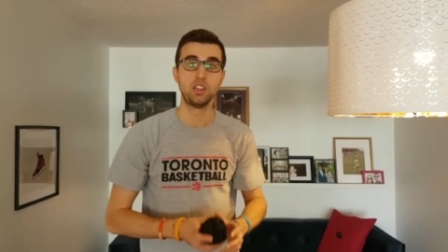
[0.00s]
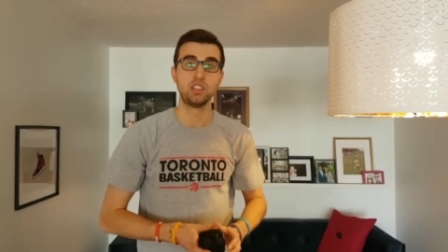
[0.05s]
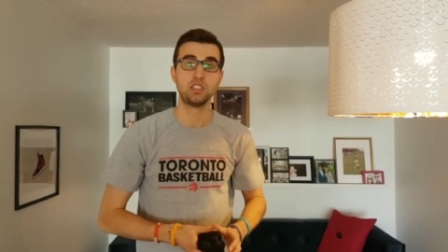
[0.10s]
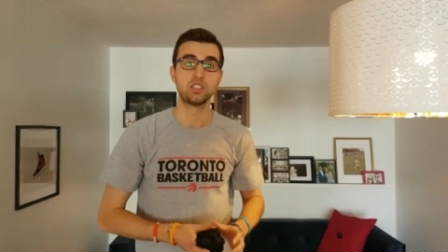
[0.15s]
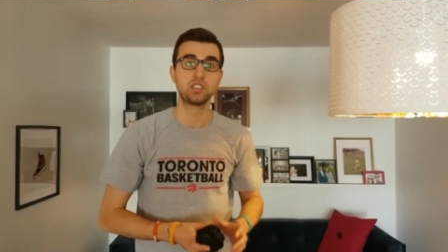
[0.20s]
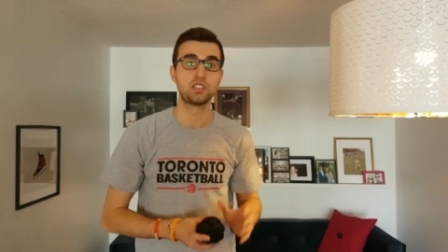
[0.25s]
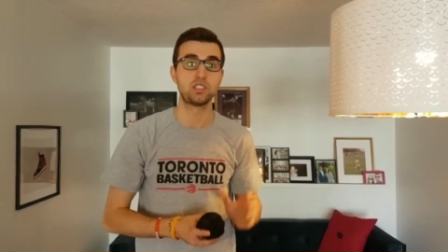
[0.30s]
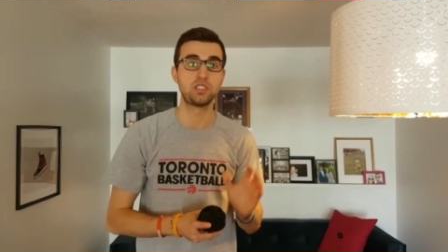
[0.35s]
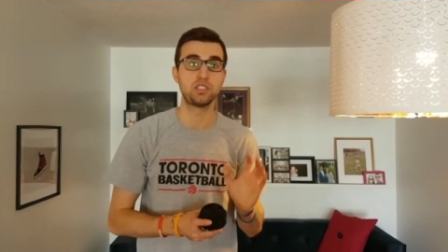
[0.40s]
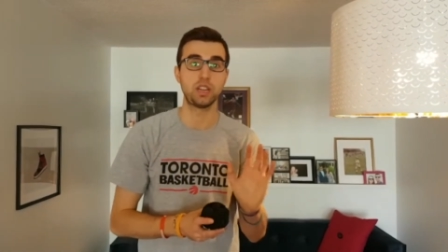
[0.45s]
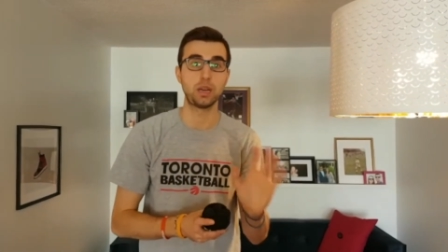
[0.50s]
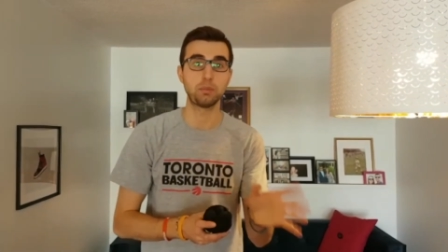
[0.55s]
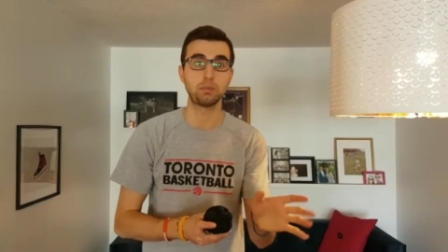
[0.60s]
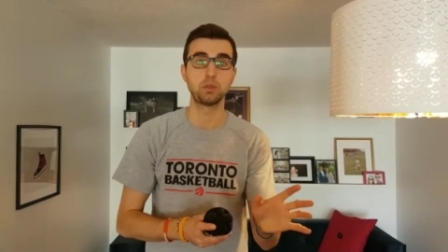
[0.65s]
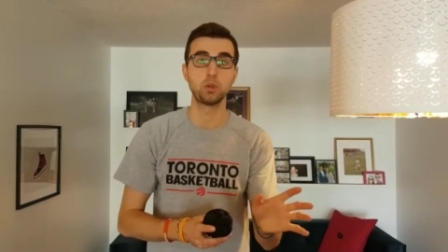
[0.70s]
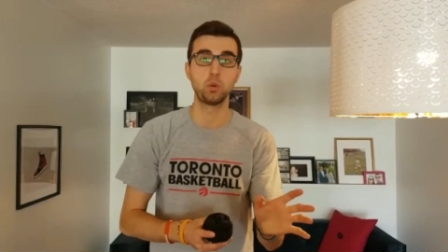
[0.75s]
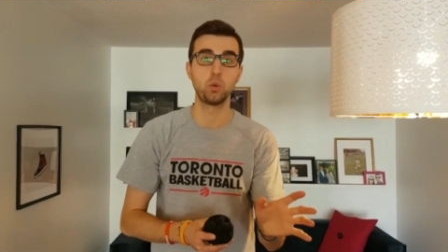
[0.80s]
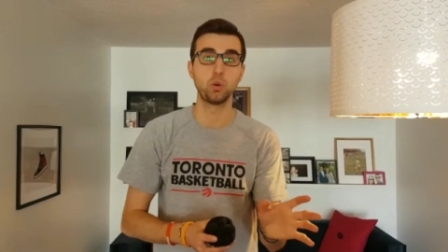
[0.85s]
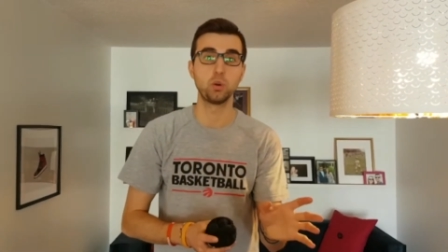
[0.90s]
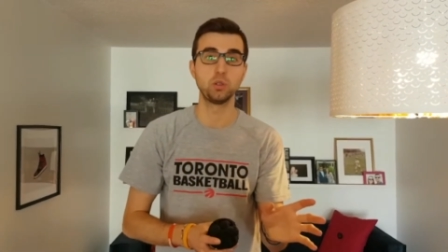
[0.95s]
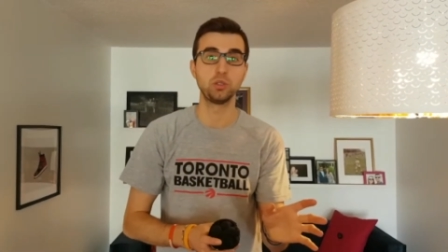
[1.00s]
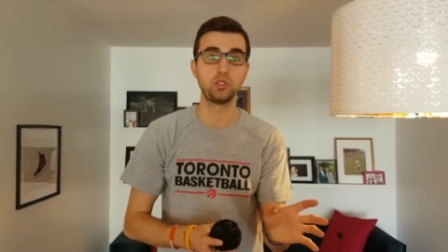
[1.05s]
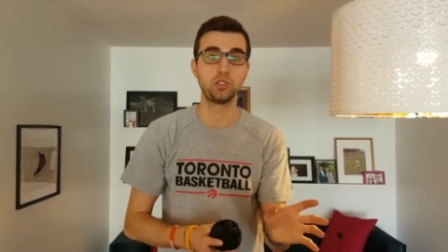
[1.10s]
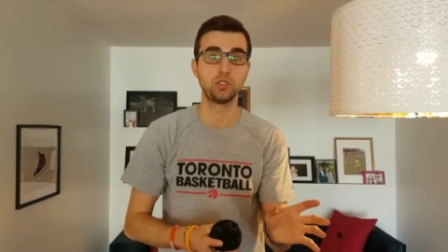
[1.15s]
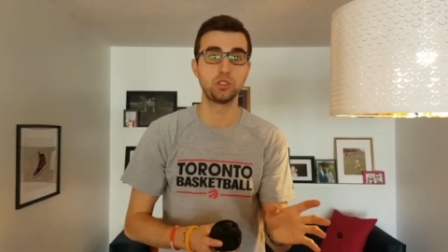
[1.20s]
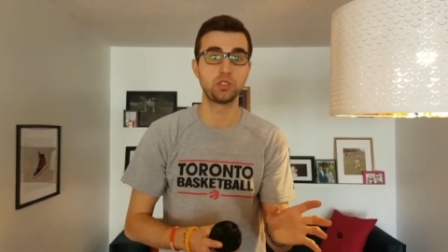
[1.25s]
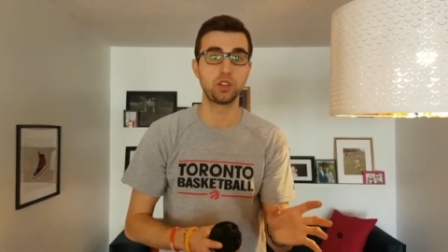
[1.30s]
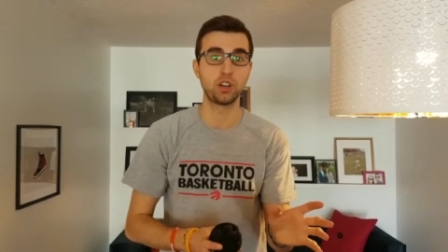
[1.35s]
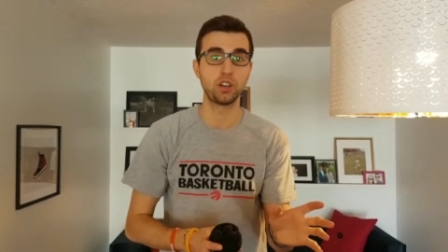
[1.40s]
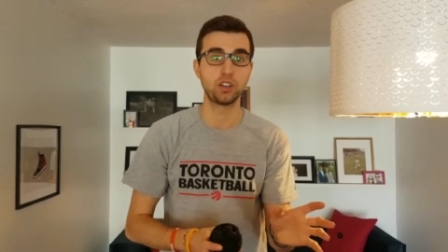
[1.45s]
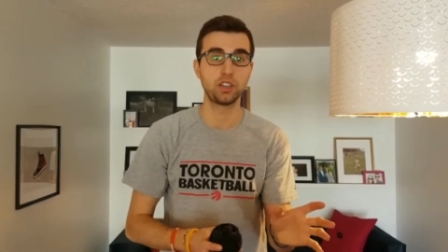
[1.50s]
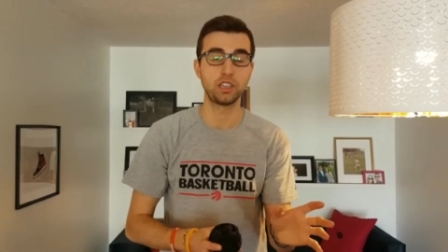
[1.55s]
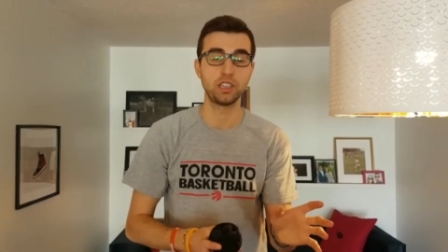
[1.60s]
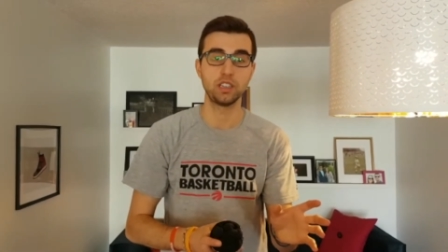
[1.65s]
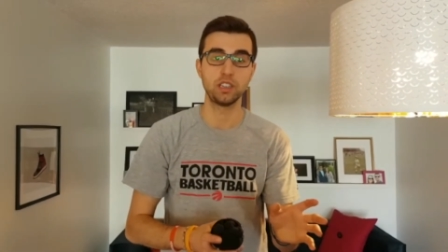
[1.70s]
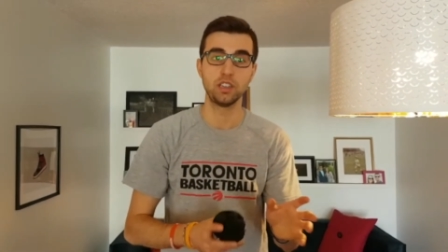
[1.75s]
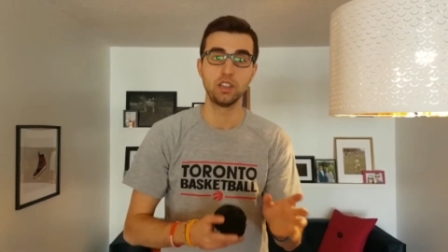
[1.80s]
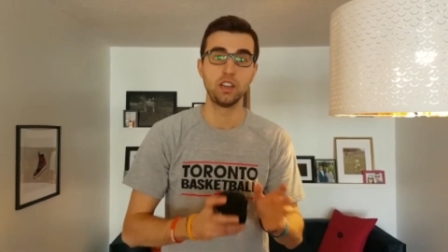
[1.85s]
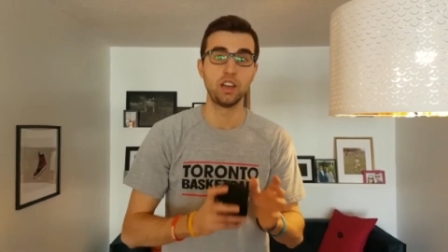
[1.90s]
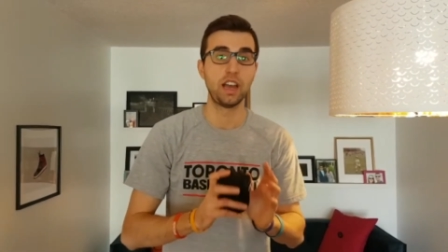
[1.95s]
step towards your
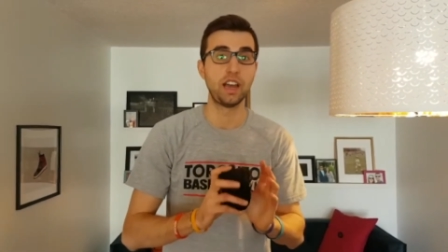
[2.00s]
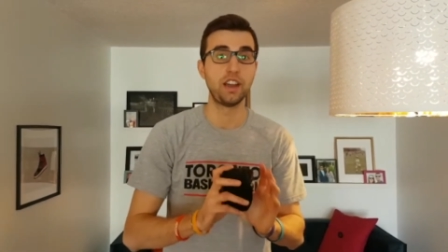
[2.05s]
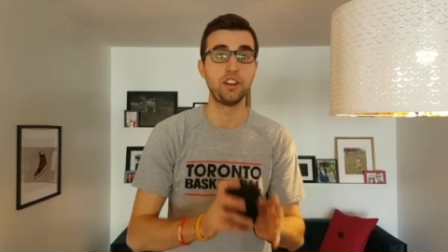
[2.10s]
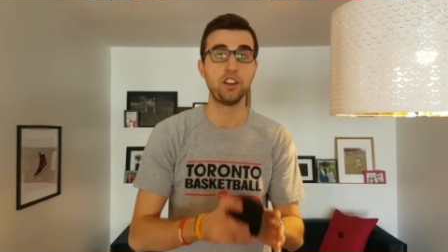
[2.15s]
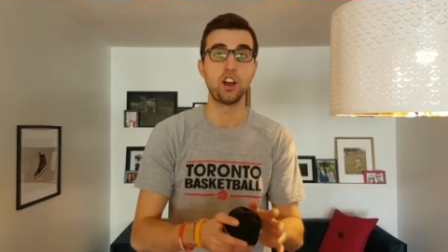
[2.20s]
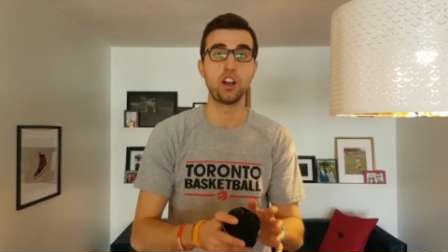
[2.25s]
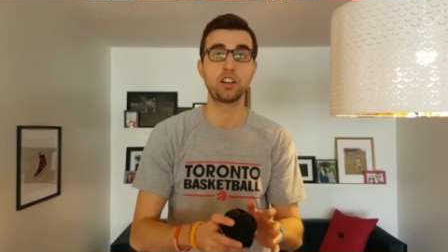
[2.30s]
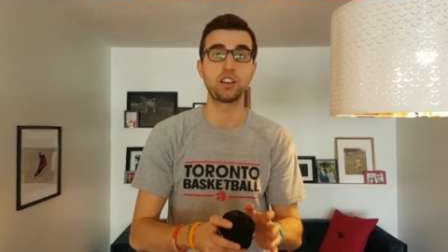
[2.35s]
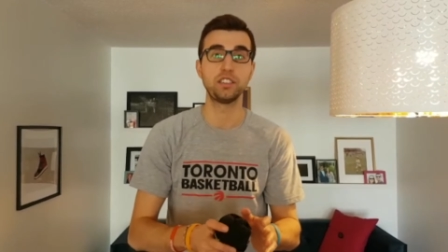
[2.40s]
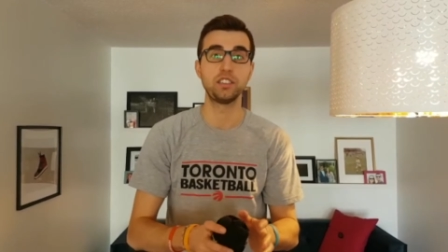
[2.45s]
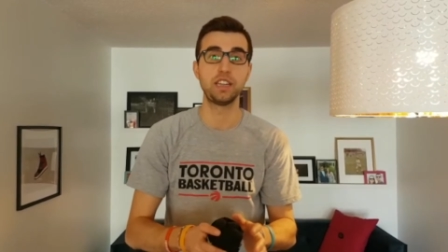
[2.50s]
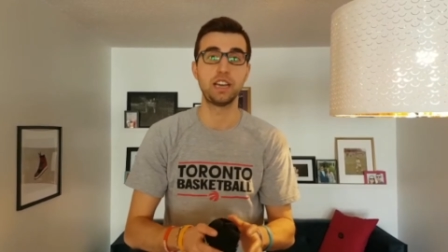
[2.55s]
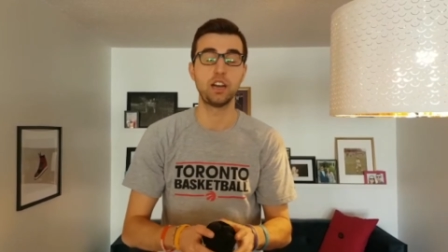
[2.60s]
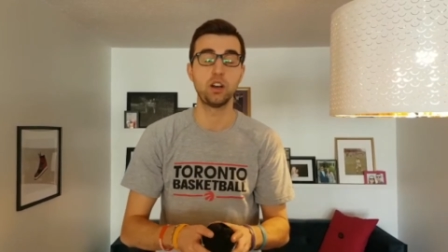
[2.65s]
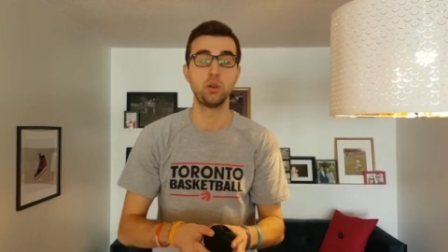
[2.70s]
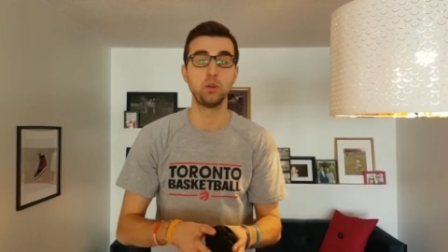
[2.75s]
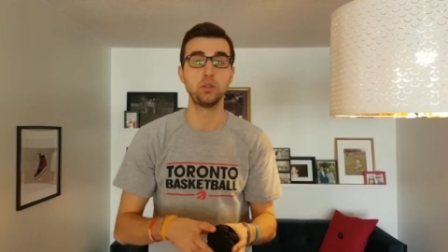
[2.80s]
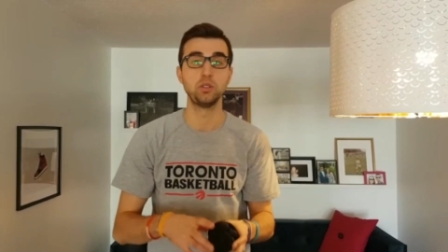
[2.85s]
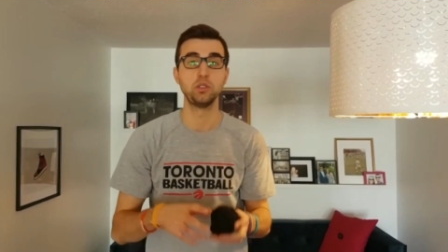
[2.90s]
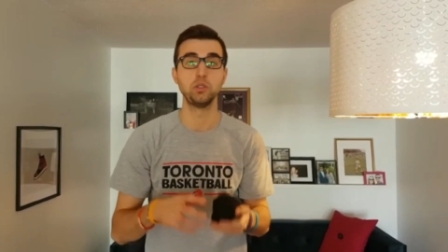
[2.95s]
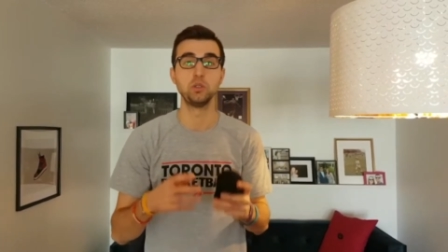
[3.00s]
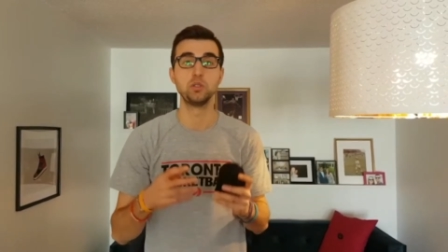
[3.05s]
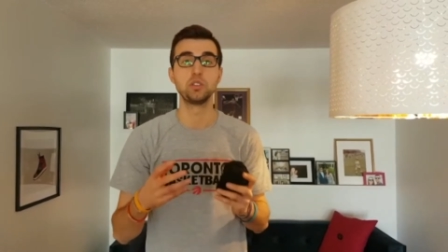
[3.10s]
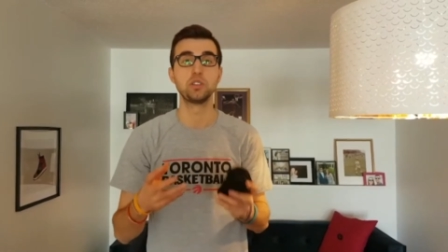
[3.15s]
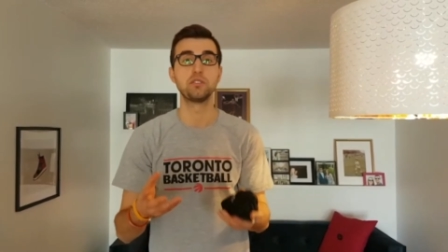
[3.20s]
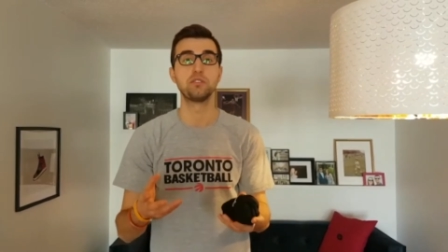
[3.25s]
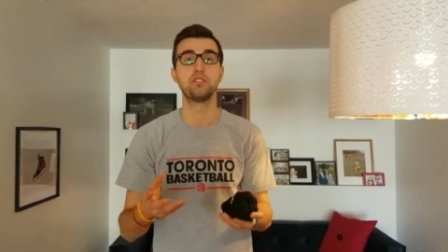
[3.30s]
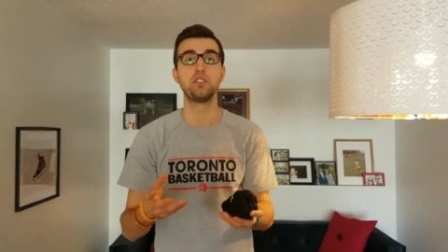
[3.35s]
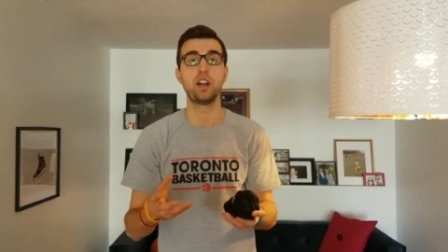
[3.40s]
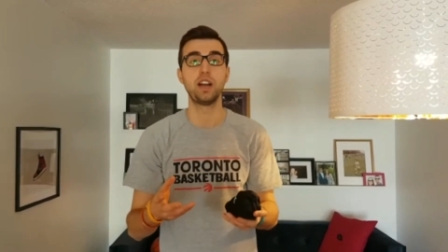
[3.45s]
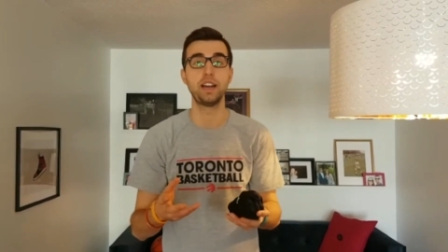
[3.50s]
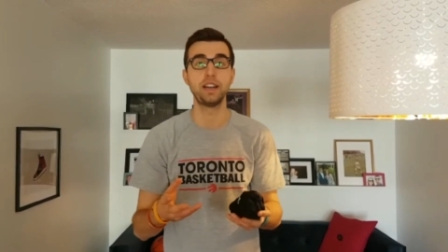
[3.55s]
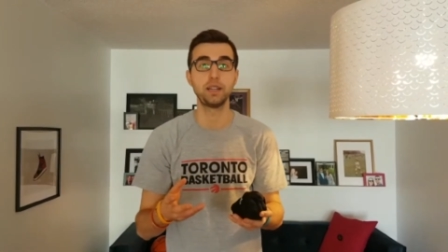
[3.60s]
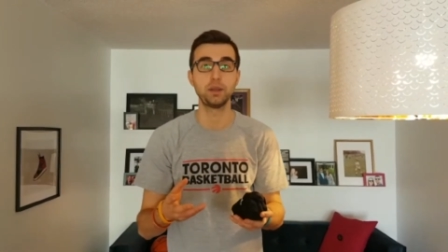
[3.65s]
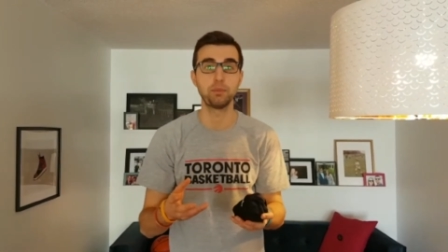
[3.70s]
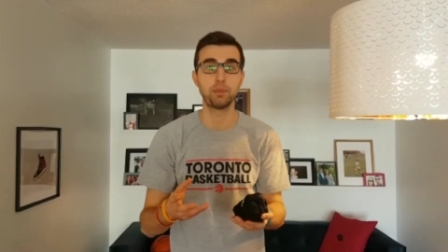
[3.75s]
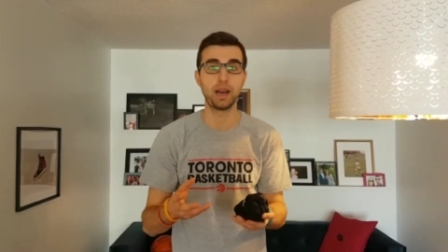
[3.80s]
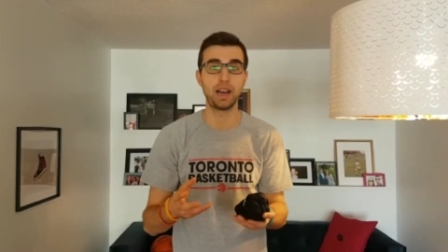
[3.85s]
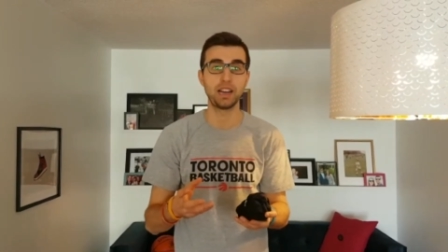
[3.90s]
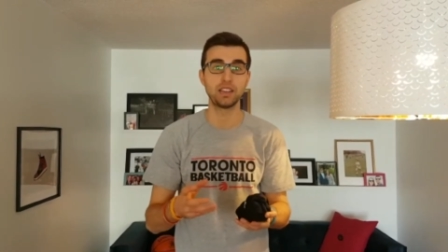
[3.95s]
target and knock it down using a variety
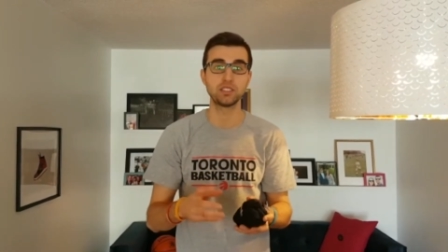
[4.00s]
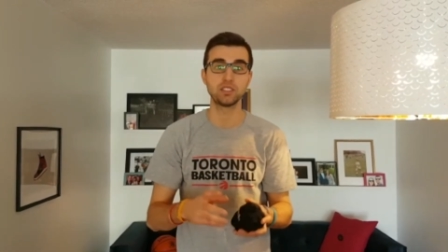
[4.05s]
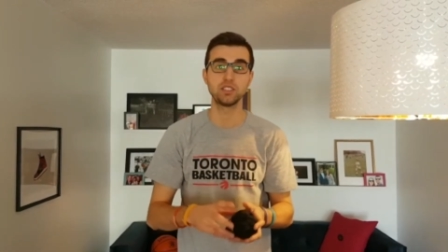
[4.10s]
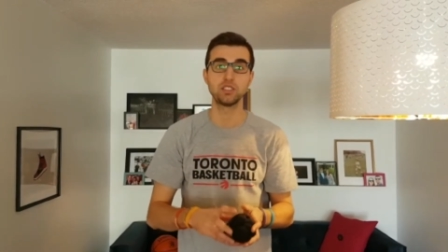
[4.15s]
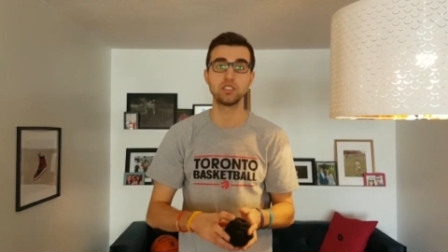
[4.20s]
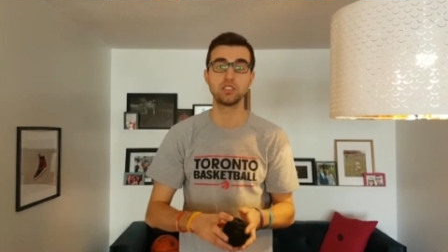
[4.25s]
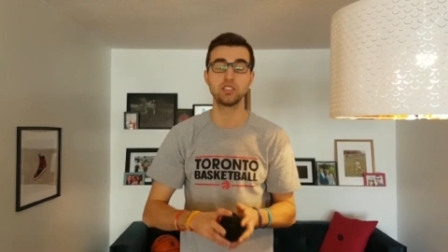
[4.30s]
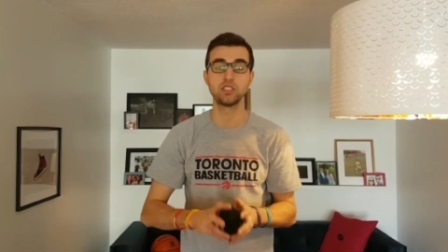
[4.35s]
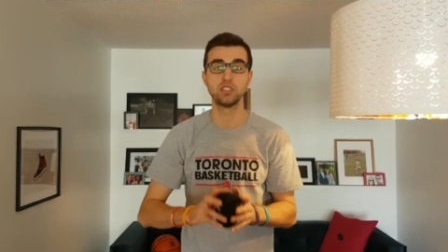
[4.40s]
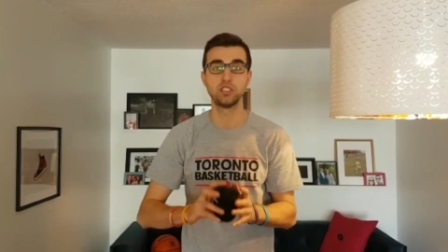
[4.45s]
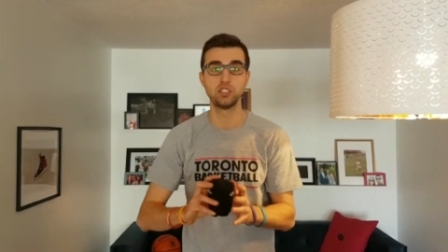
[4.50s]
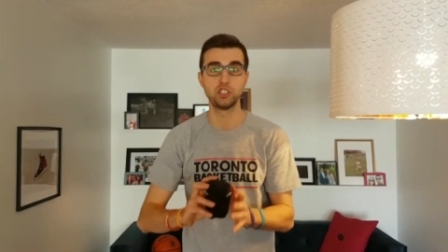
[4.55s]
of passes,